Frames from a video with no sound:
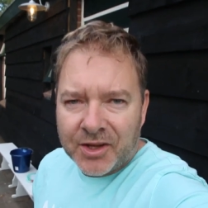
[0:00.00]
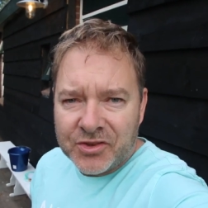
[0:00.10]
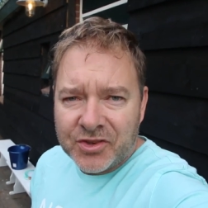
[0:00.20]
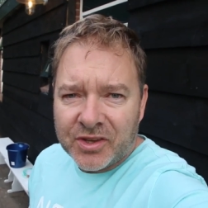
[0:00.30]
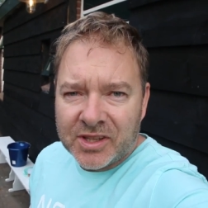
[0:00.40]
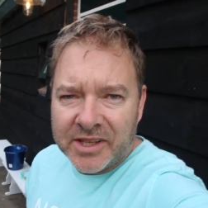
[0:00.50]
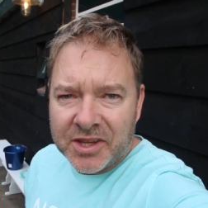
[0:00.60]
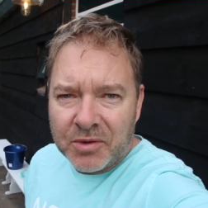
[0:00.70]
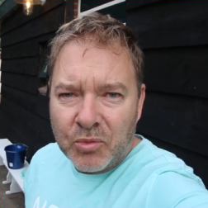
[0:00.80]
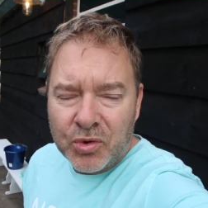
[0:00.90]
It's early
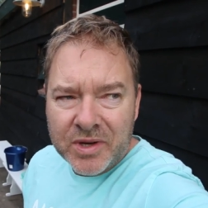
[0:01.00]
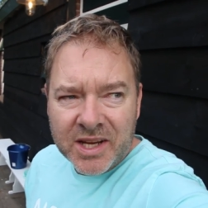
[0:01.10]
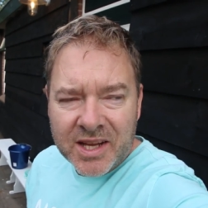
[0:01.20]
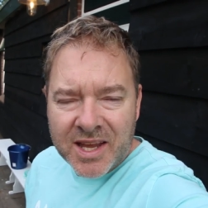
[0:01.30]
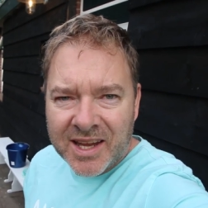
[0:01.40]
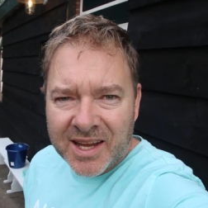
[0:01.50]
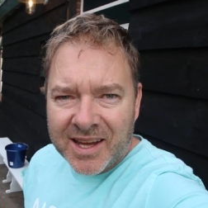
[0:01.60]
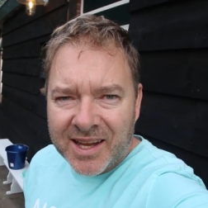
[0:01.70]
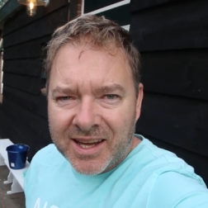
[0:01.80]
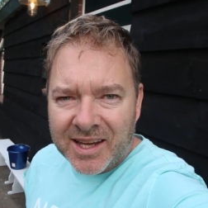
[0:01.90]
in the morning
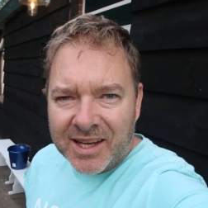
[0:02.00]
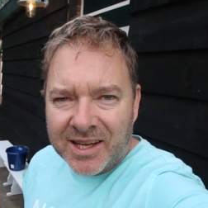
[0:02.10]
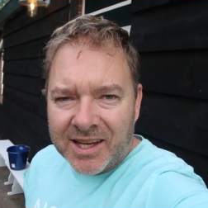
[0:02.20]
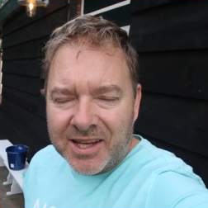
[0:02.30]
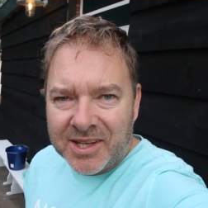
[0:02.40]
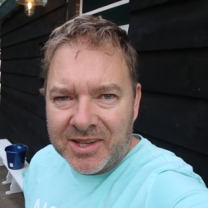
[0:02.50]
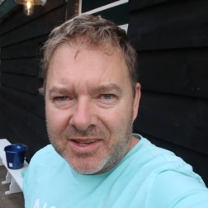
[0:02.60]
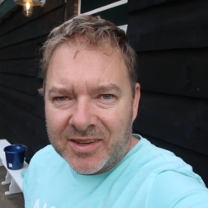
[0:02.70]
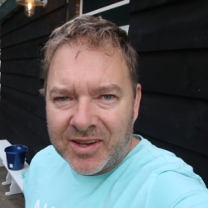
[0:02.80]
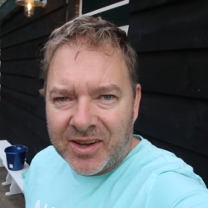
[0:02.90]

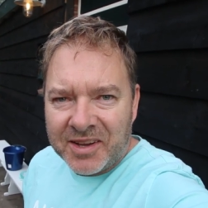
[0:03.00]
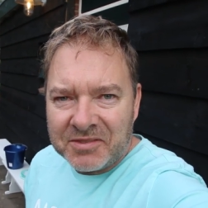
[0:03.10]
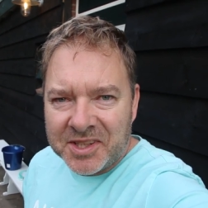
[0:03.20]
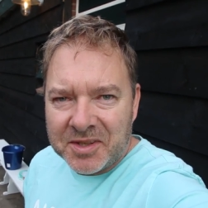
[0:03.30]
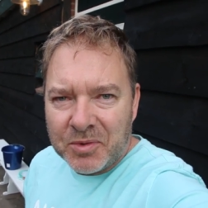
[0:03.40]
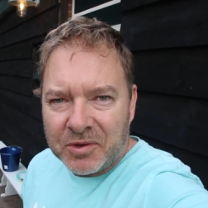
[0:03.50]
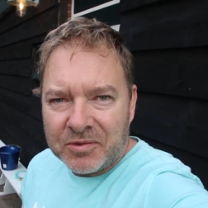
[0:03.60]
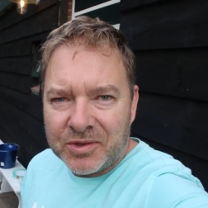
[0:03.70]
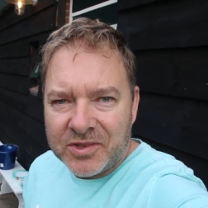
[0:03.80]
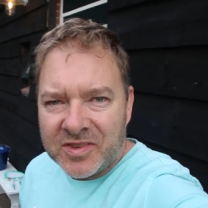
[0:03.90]
and uh, I have to keep my
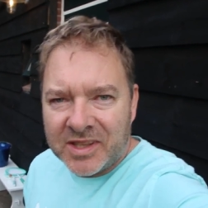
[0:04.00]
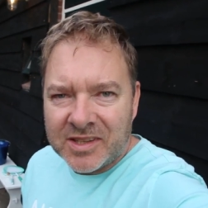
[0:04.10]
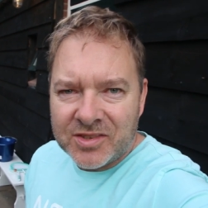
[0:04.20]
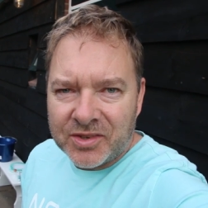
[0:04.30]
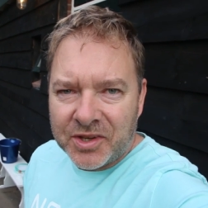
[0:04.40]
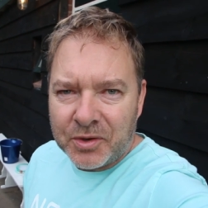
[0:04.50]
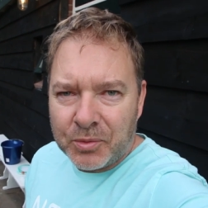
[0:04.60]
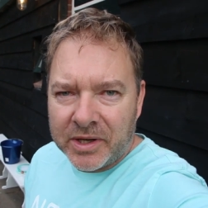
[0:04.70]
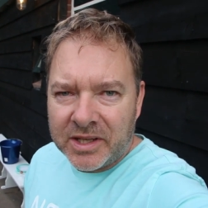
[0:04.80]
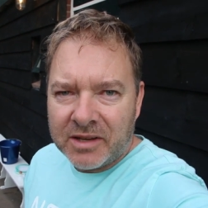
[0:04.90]
voice down so I
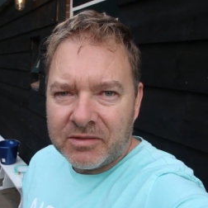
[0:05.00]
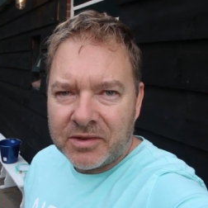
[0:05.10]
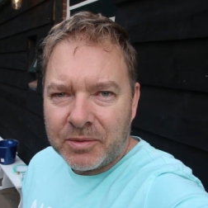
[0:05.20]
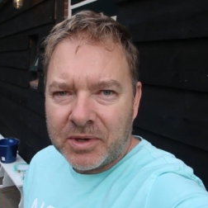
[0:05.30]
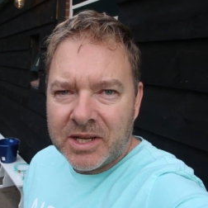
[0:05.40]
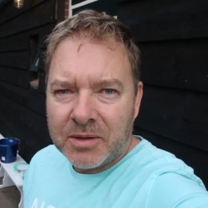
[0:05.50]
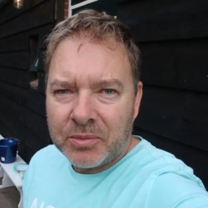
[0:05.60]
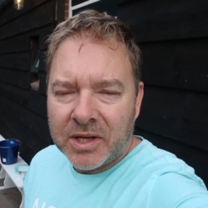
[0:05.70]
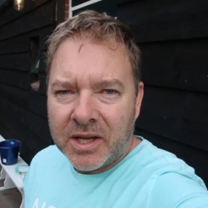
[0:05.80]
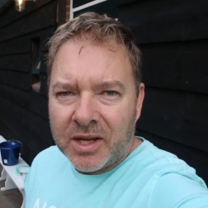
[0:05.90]
don't wake everyone up.
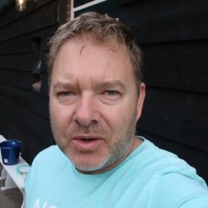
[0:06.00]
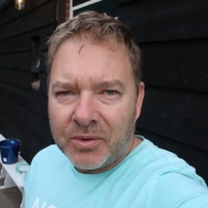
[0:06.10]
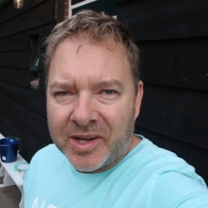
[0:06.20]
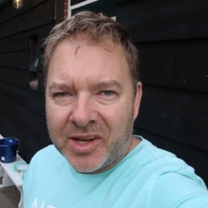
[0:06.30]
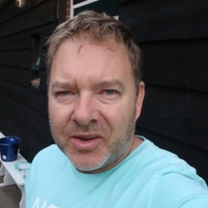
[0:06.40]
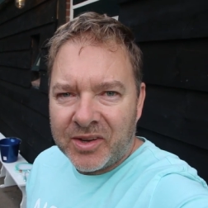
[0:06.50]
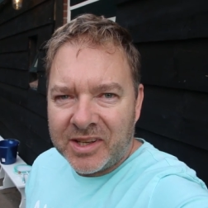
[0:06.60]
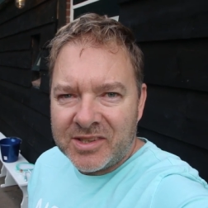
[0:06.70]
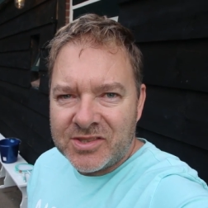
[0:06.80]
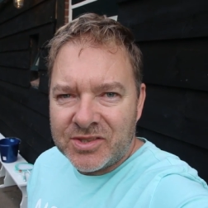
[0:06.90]
We're
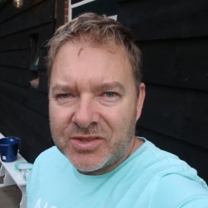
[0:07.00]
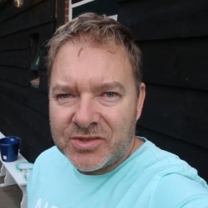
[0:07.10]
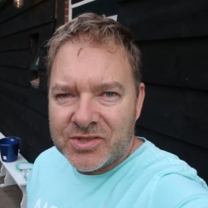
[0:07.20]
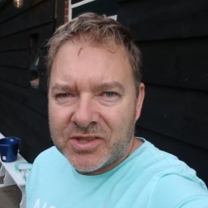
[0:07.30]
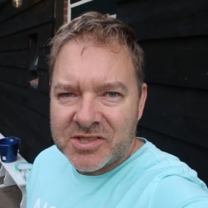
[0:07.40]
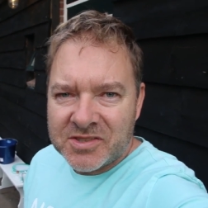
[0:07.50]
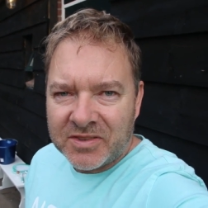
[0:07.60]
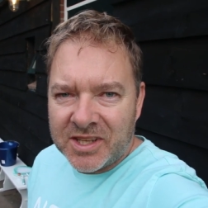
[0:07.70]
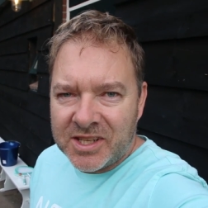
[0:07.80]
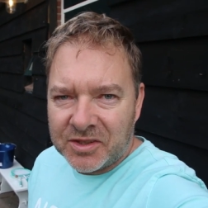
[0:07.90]
going to search
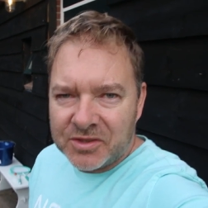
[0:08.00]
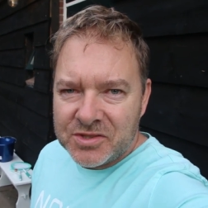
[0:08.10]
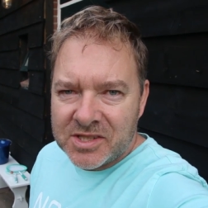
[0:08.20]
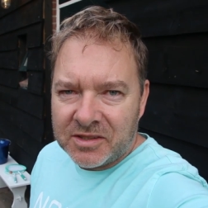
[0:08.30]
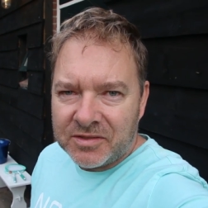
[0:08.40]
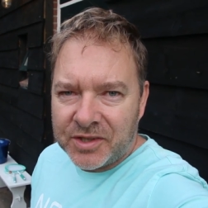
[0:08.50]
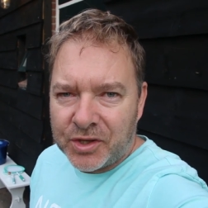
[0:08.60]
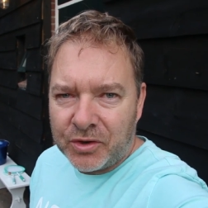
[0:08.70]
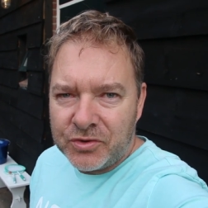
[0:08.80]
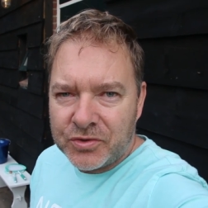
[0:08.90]
for the elusive
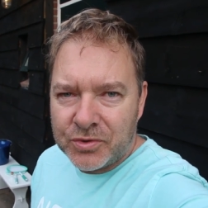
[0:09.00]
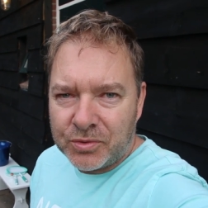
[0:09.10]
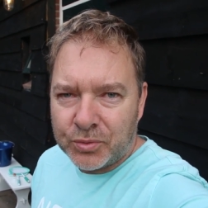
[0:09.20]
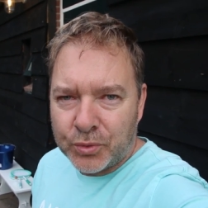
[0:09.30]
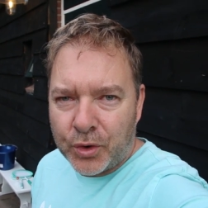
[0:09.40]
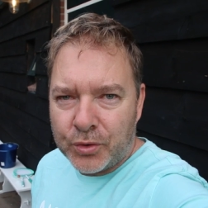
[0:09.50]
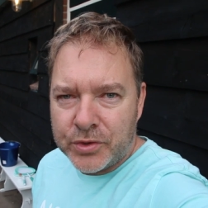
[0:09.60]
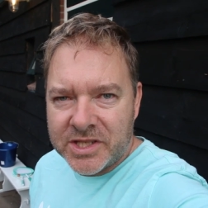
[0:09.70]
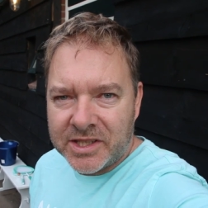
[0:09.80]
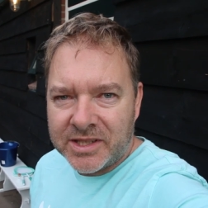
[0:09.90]
coastal roe
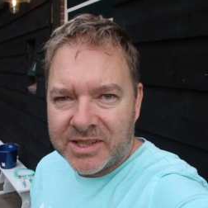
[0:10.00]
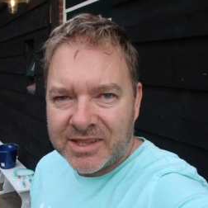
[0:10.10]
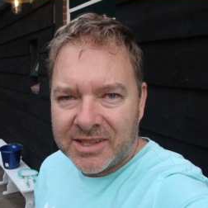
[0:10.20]
deer.